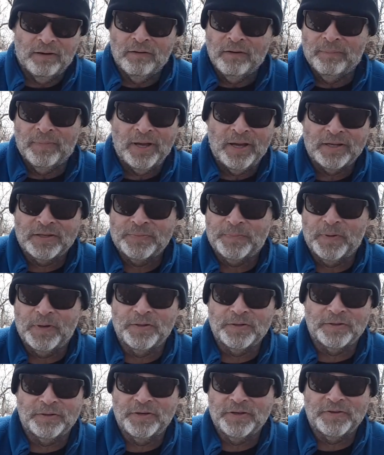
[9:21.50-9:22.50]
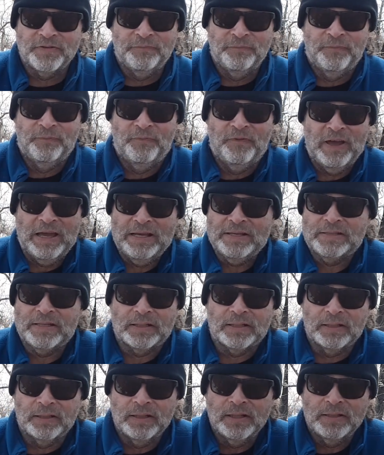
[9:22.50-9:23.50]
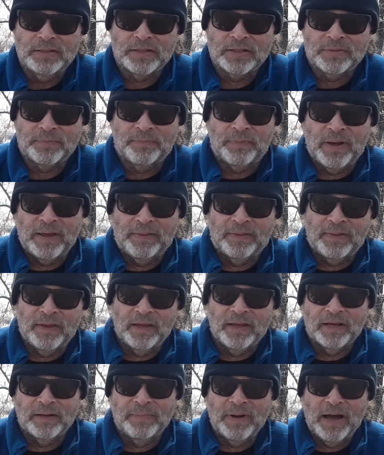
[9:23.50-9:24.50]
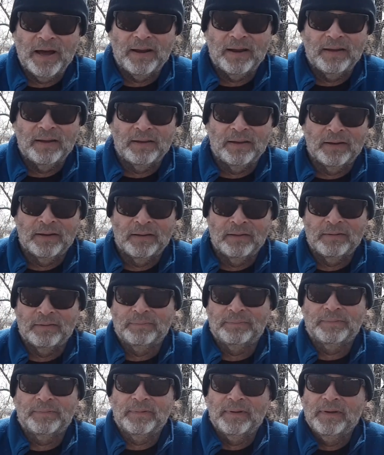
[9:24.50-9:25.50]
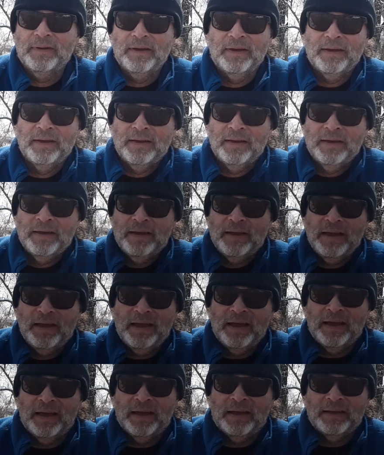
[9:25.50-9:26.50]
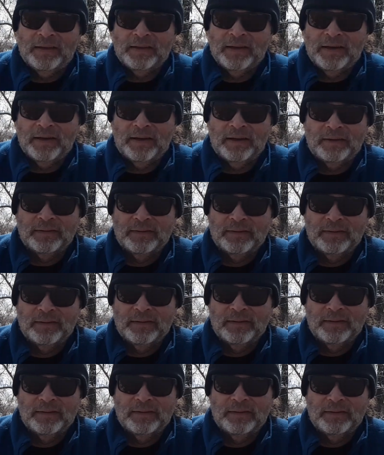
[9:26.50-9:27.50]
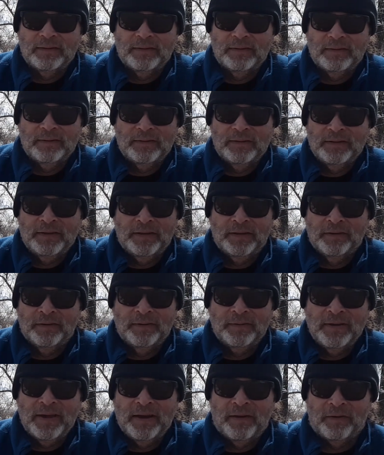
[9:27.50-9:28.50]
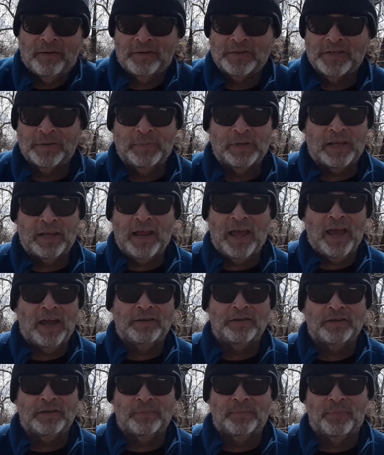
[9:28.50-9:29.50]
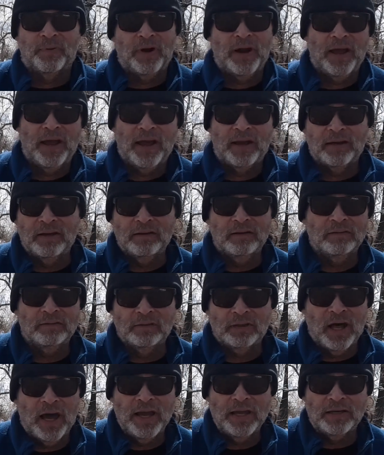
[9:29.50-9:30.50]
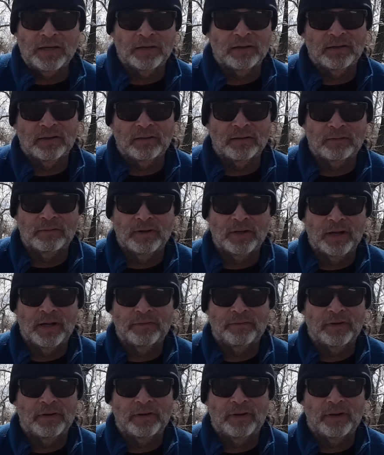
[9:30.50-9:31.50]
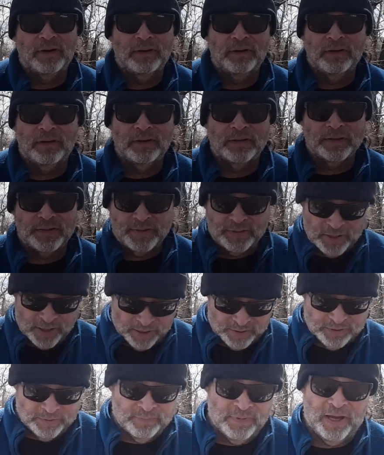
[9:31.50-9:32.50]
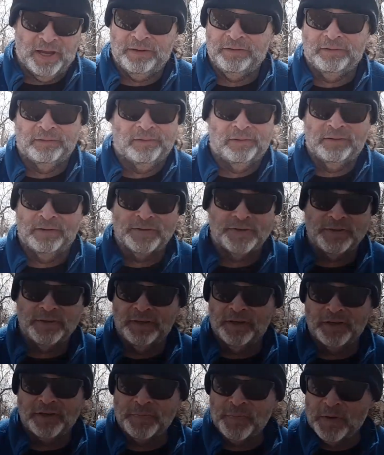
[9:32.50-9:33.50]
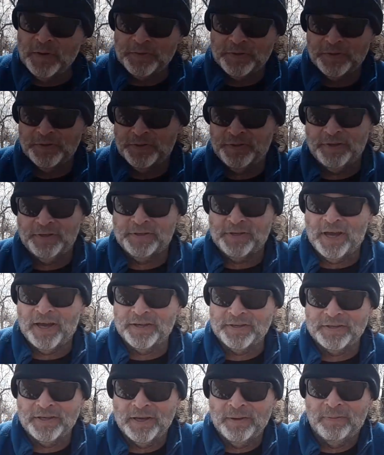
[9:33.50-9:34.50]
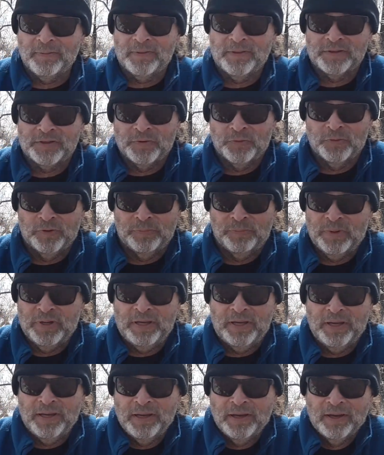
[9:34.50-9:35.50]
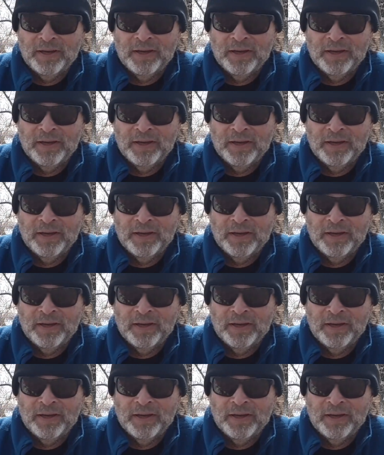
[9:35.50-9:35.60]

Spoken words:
what my exposure is basically just by thinking about it, And, or someone can hand you the brand new Leica or whatever, and you can just set it to manual, and the exposure is the exact same as it would be